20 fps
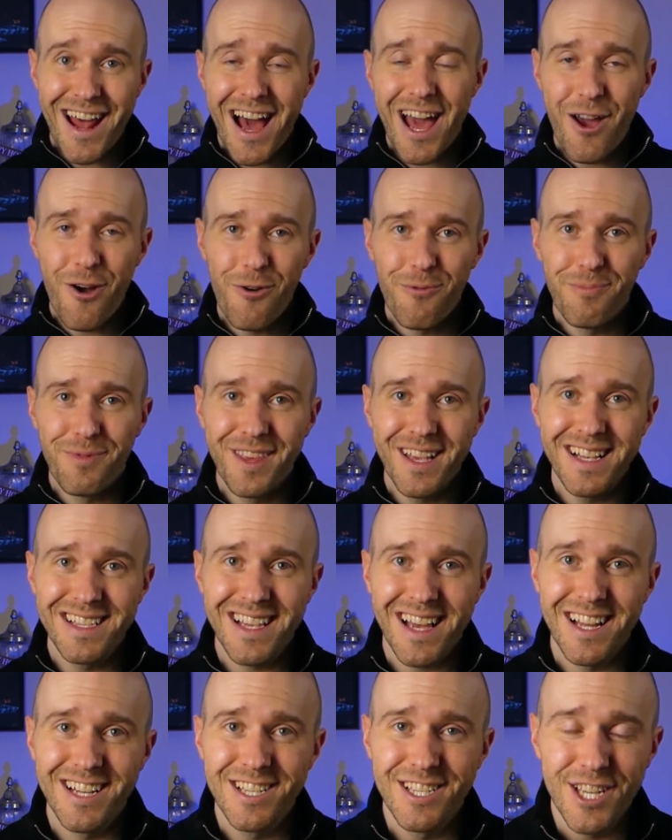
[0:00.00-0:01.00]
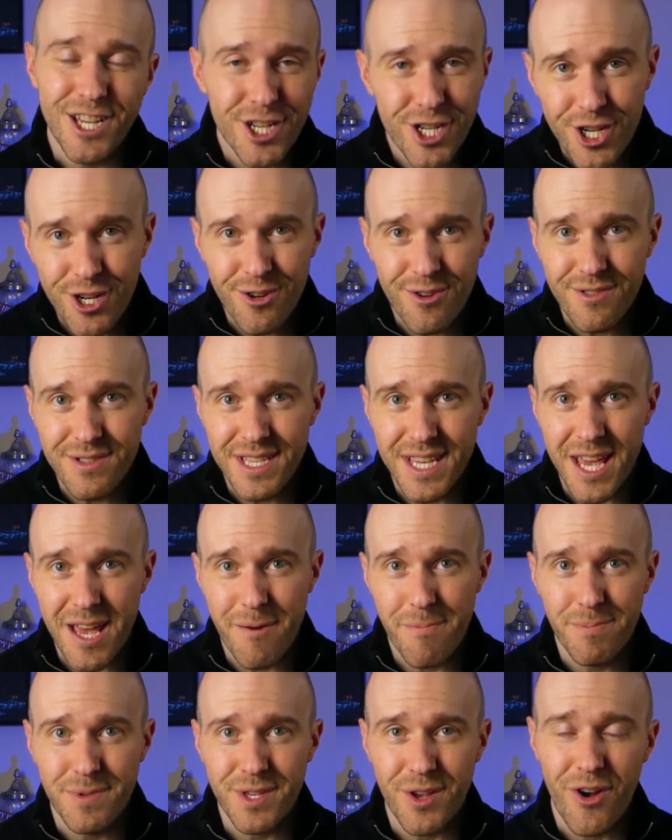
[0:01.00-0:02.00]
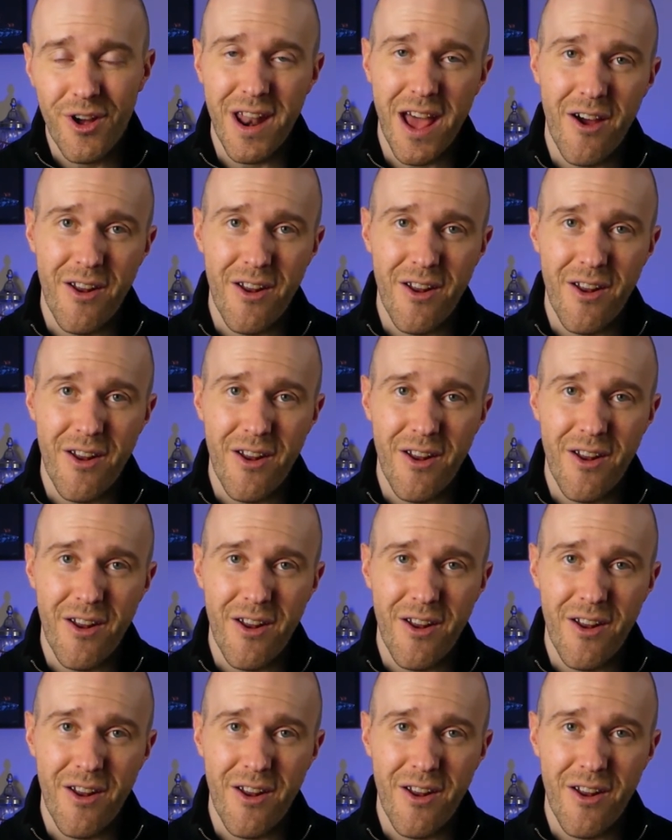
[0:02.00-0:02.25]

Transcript: I hope these additional tips on